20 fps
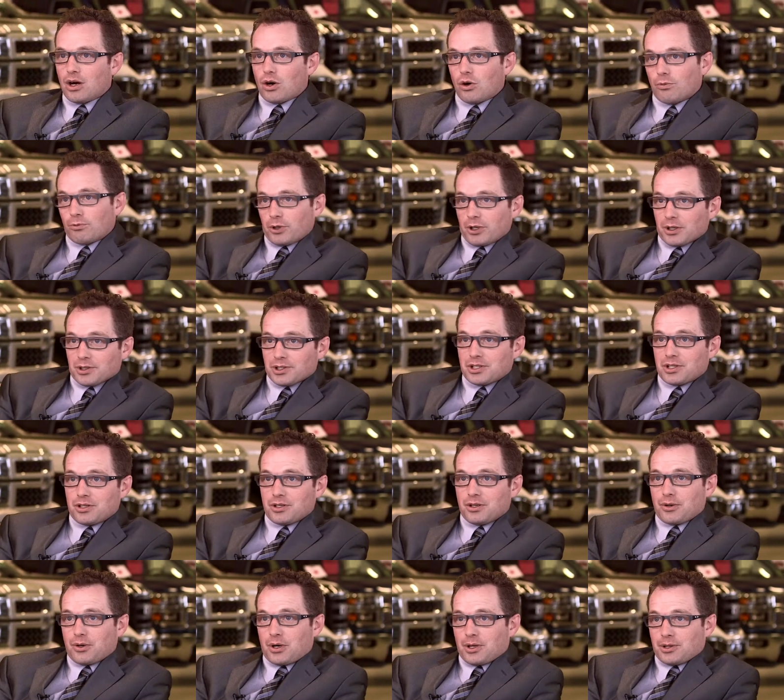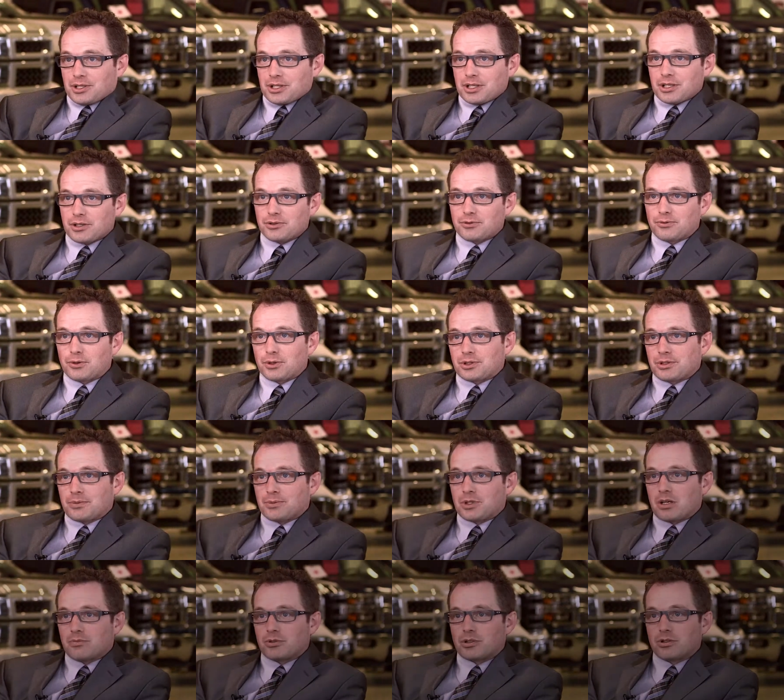hopefully I'll see you on the sales floor
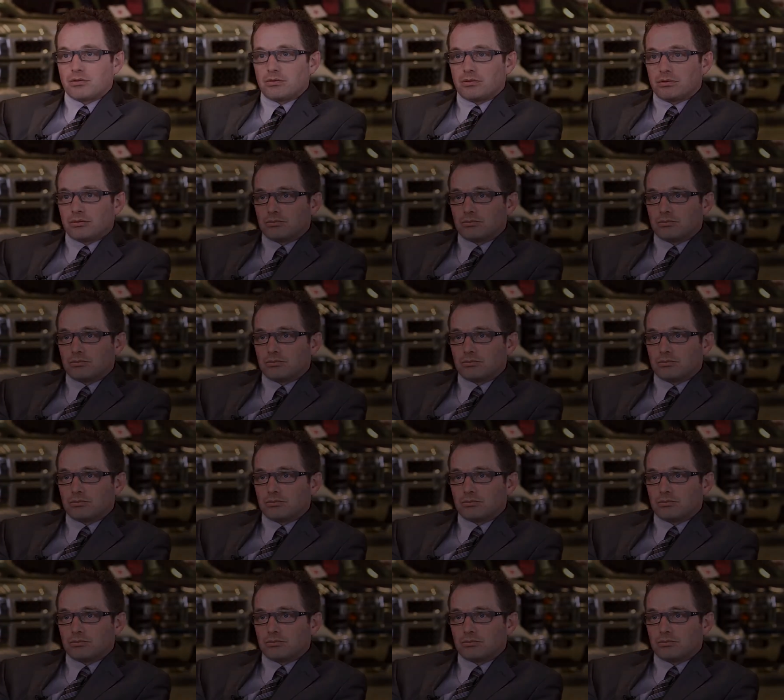sometime soon.